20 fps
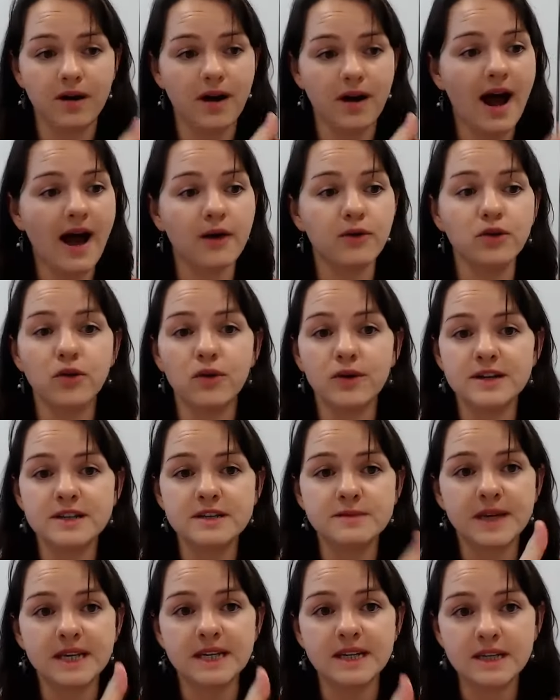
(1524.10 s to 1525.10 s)
how long
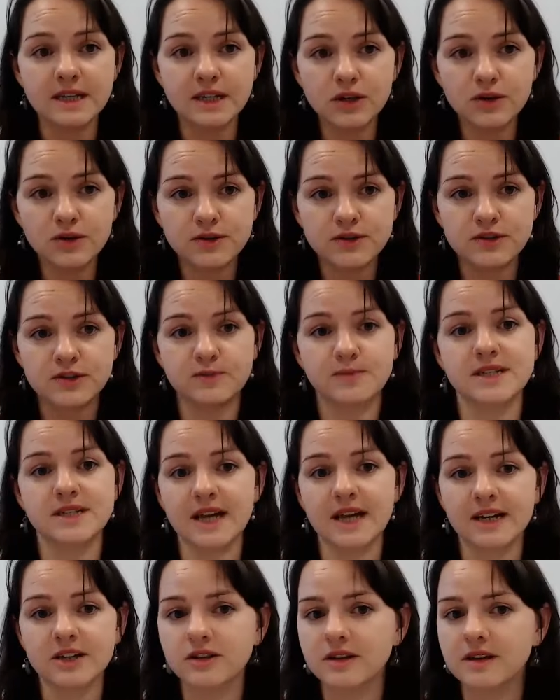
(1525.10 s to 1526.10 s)
it's been in use,
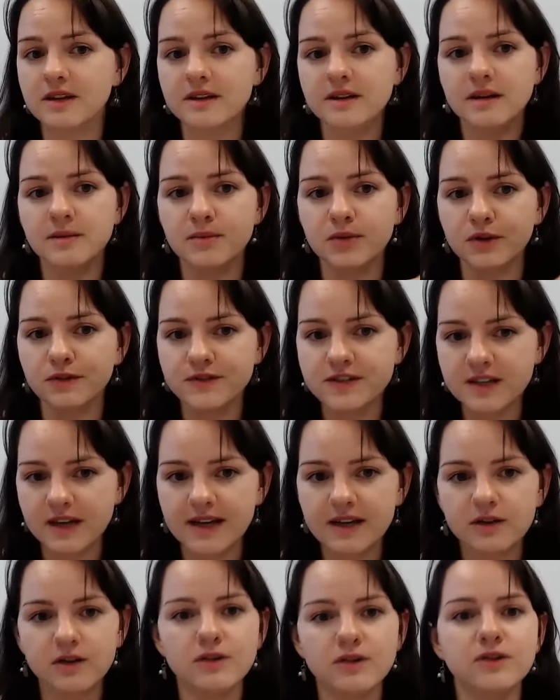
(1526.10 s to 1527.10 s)
potentially the number of
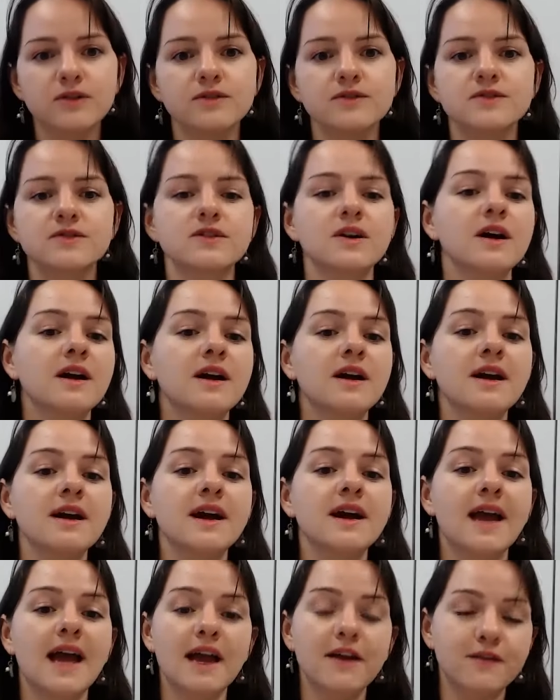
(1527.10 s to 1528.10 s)
cycles,
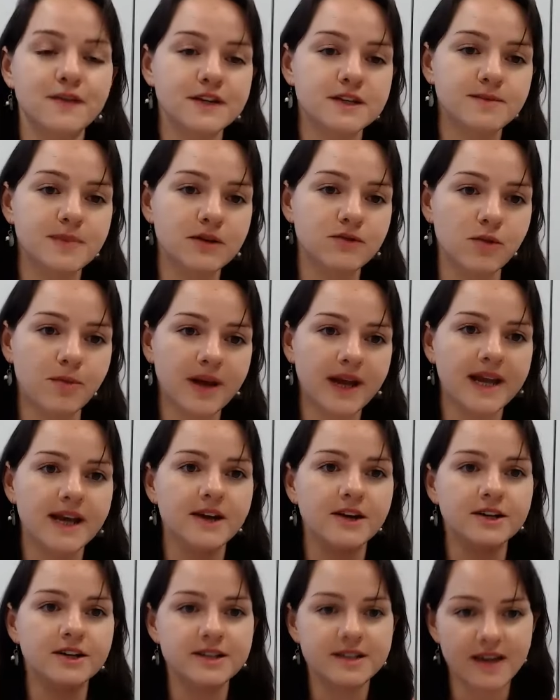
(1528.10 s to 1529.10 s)
if it's been
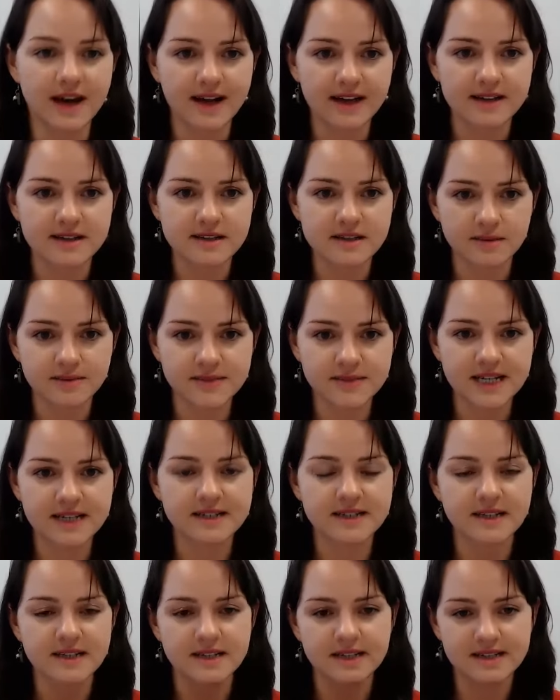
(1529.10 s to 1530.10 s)
repaired, that gets
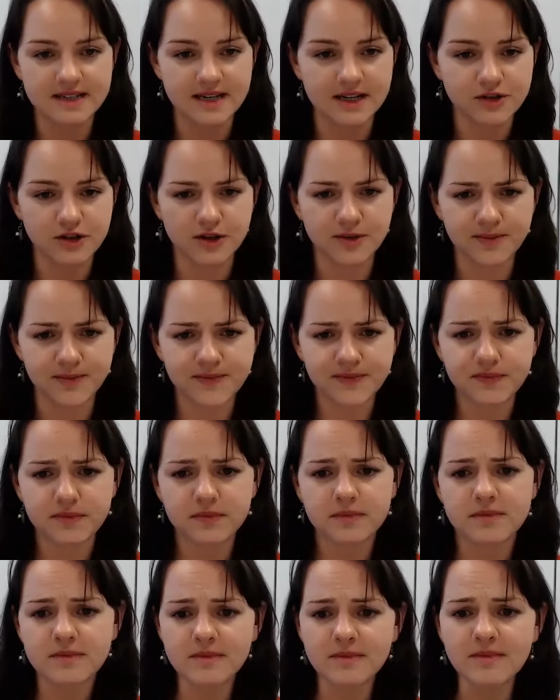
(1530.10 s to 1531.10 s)
updated, etc.
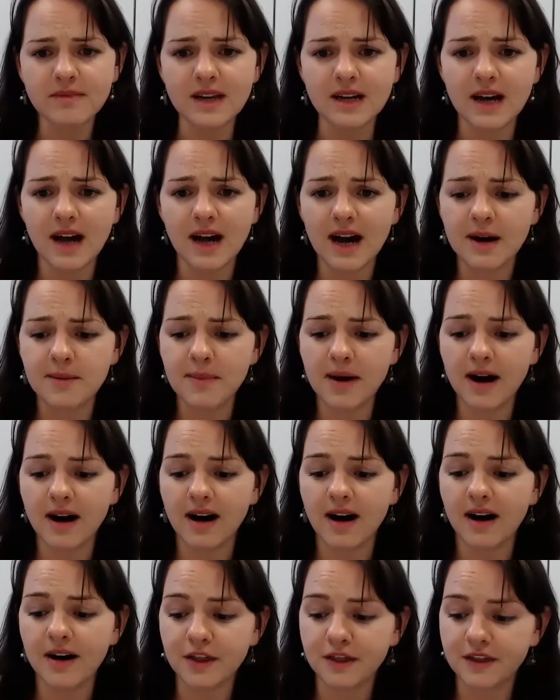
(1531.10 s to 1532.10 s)

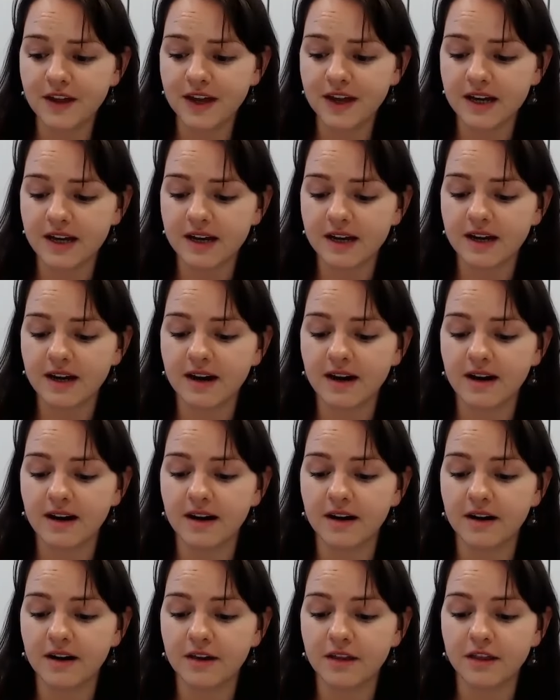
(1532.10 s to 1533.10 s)
I think
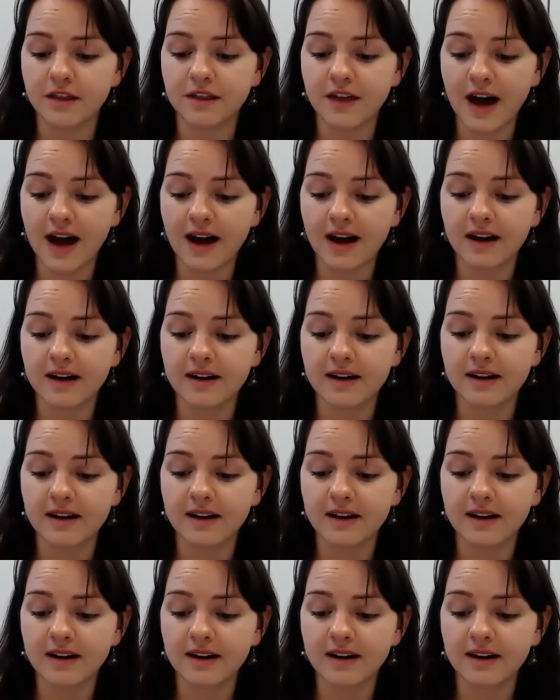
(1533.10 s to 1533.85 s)
that's